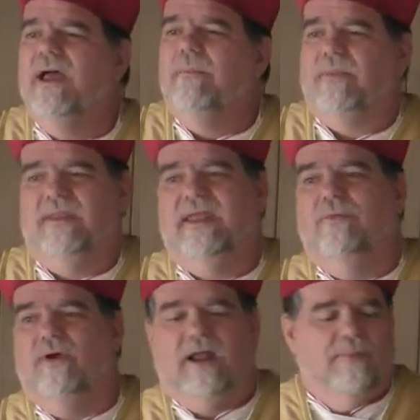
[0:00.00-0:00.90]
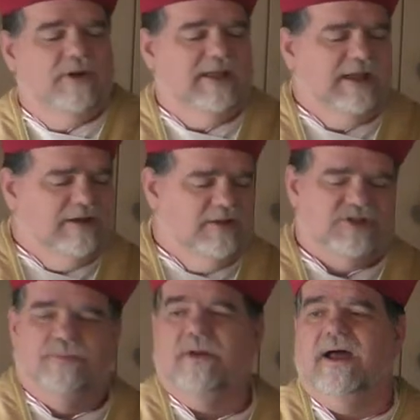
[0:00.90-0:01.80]
but then they weren't able to get to their
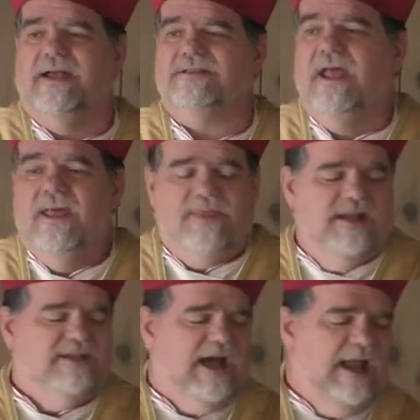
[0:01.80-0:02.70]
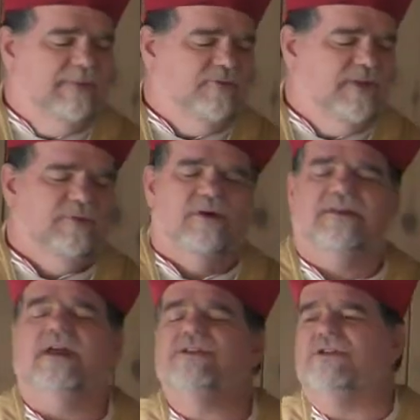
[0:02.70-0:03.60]
supplies. They died before they were able
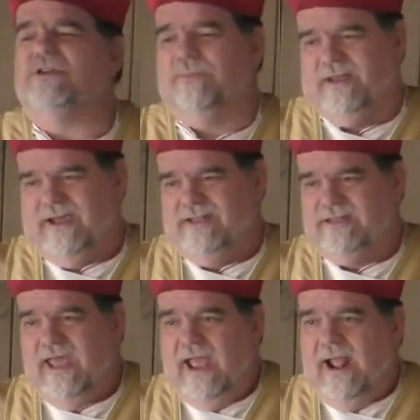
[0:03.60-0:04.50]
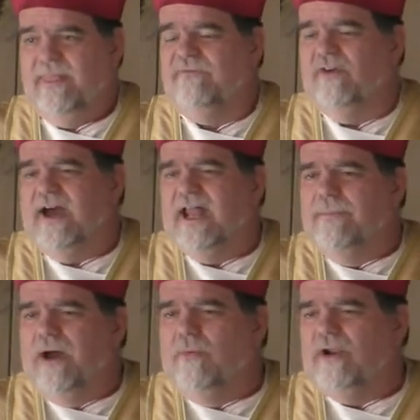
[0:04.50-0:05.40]
to touch their supplies. And they forgot
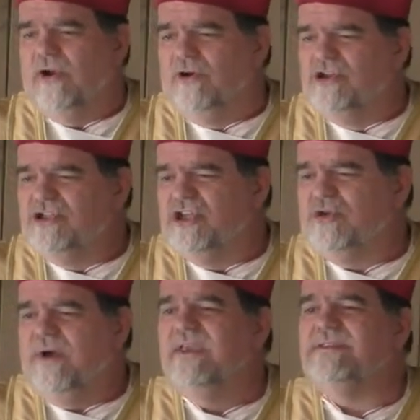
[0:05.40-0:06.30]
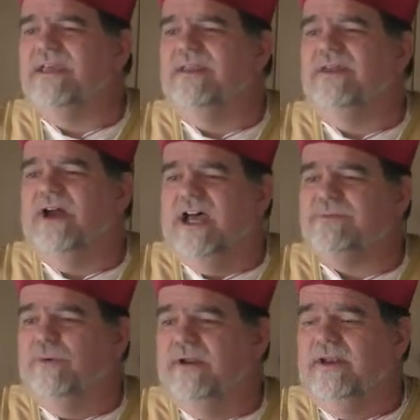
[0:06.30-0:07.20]
about what our Lord Jesus Christ said in the
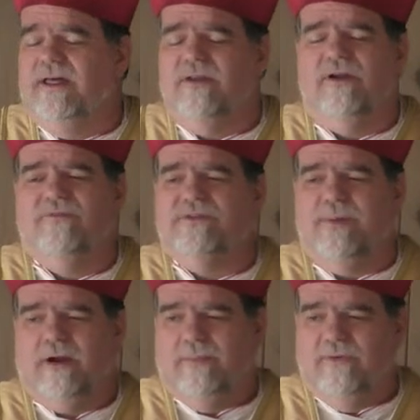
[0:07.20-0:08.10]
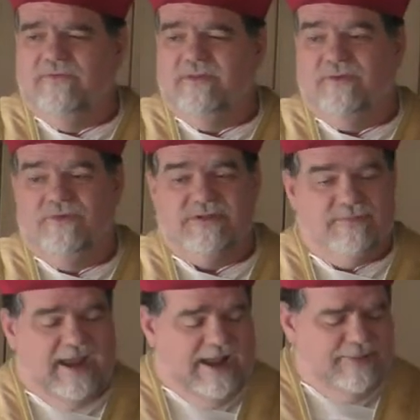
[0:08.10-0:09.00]
gospel in another of his parables, that there was a
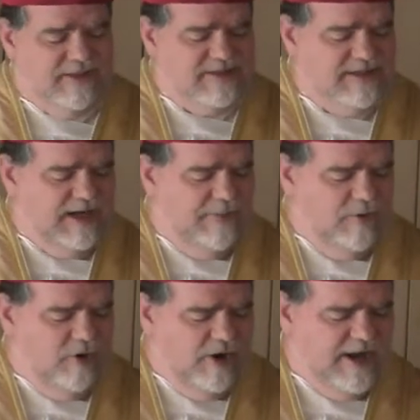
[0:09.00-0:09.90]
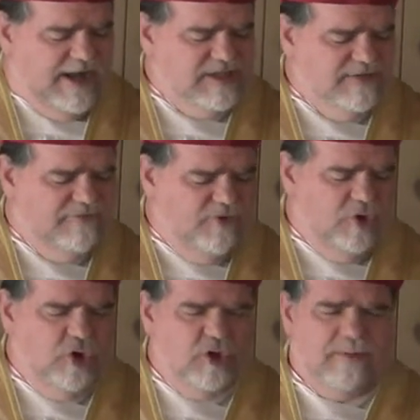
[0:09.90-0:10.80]
man that set up all kinds of
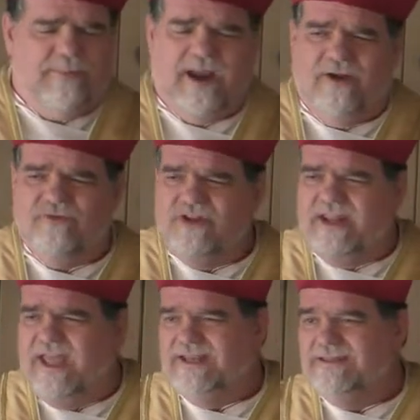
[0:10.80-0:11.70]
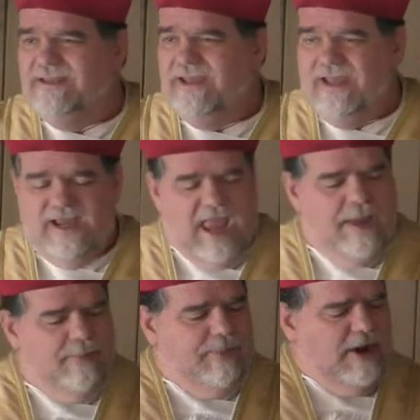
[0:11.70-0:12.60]
food to prepare for the night.
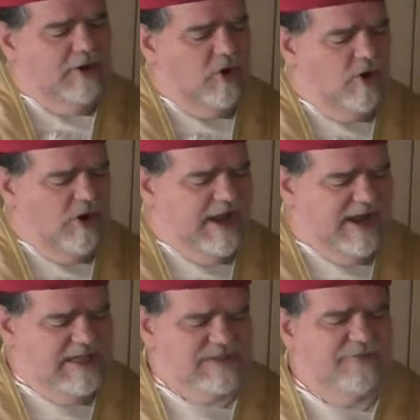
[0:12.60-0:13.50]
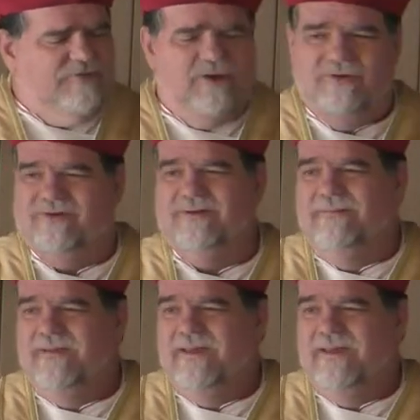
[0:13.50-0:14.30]
He prepared all kinds of food.